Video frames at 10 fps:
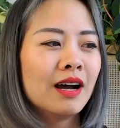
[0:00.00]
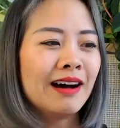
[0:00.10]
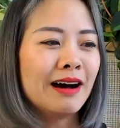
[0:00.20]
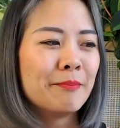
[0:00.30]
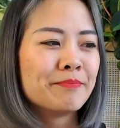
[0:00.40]

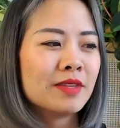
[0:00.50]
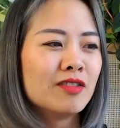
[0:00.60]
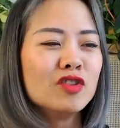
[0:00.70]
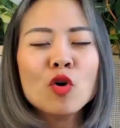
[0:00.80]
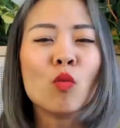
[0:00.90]

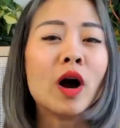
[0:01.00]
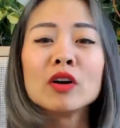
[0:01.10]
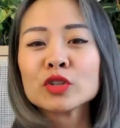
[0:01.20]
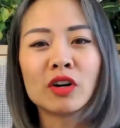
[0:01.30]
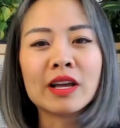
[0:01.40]
no
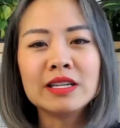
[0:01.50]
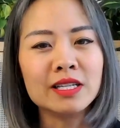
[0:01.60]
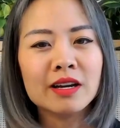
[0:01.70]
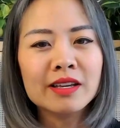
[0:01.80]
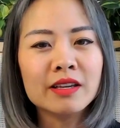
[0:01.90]
wild card
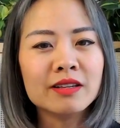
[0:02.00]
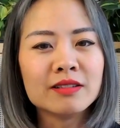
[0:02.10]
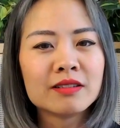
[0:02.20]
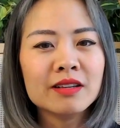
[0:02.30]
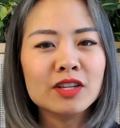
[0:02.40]
idea
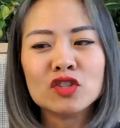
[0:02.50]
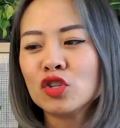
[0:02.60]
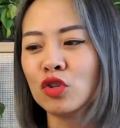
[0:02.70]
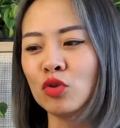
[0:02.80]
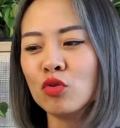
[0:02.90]
is
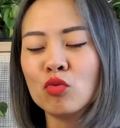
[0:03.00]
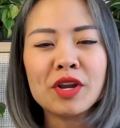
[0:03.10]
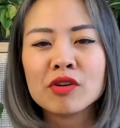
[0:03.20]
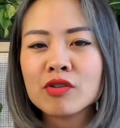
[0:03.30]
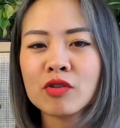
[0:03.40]
too
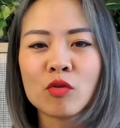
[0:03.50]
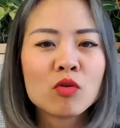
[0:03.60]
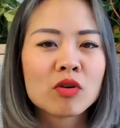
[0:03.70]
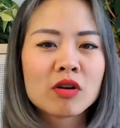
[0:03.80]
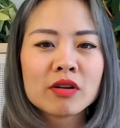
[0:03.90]
weird
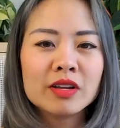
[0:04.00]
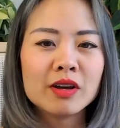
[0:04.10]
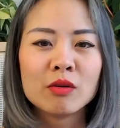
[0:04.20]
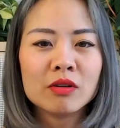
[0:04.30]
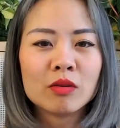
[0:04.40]
or
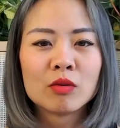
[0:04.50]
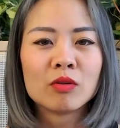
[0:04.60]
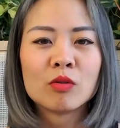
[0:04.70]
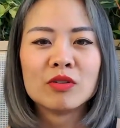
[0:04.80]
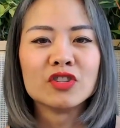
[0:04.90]

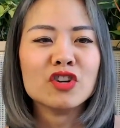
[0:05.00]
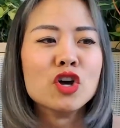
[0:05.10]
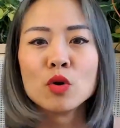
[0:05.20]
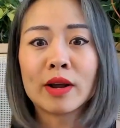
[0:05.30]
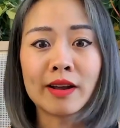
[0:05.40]
or is a
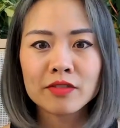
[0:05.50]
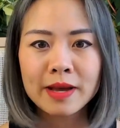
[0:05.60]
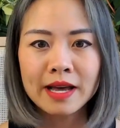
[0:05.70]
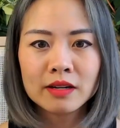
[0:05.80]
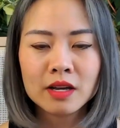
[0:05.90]
no right off the
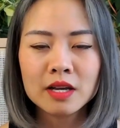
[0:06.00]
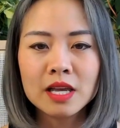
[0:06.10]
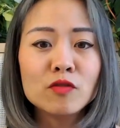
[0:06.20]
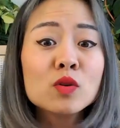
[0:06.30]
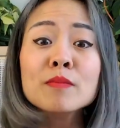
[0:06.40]
bat.
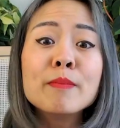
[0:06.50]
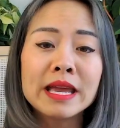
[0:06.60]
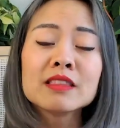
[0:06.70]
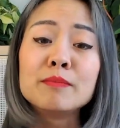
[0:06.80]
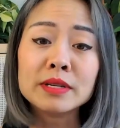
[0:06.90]
If you can
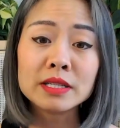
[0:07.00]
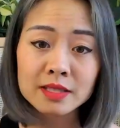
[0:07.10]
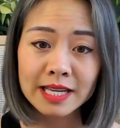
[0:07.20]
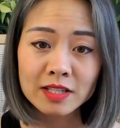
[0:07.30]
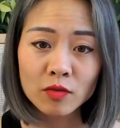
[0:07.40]
make the business
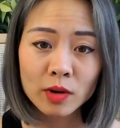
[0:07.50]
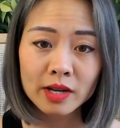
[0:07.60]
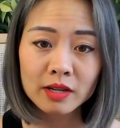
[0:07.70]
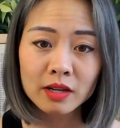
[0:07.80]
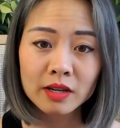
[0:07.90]
case for
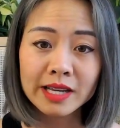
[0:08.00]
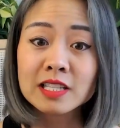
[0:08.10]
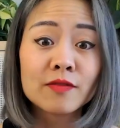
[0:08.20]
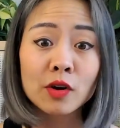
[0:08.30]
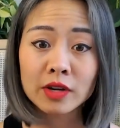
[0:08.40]
it, it's
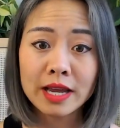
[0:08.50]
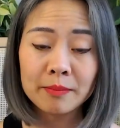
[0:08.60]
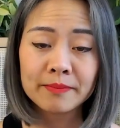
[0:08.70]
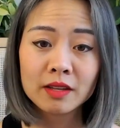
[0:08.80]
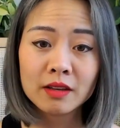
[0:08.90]
fair game.
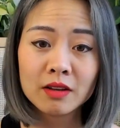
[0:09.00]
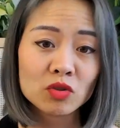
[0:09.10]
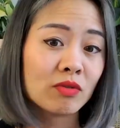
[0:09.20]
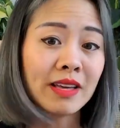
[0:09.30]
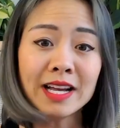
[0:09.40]

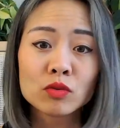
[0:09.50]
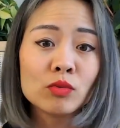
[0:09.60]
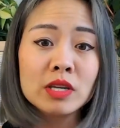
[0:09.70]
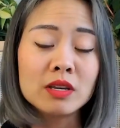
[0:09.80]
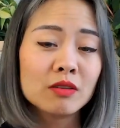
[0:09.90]
So that's what
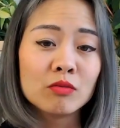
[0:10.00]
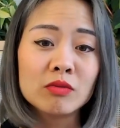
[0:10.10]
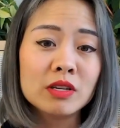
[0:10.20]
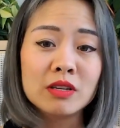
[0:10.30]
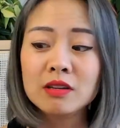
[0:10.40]

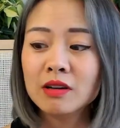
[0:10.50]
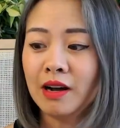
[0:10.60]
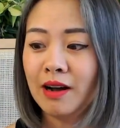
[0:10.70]
we